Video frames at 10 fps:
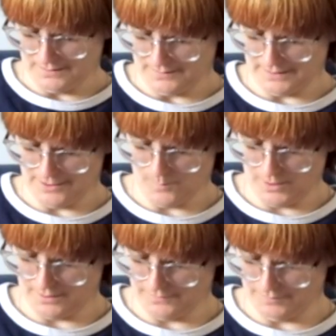And now I'm
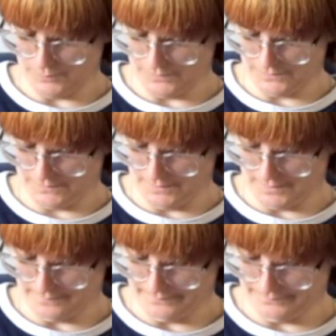on a different person's
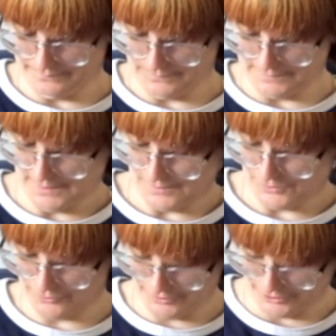thing. Well, that's
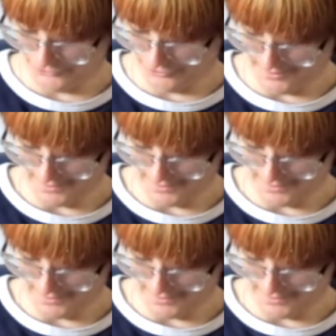Turkey Trot.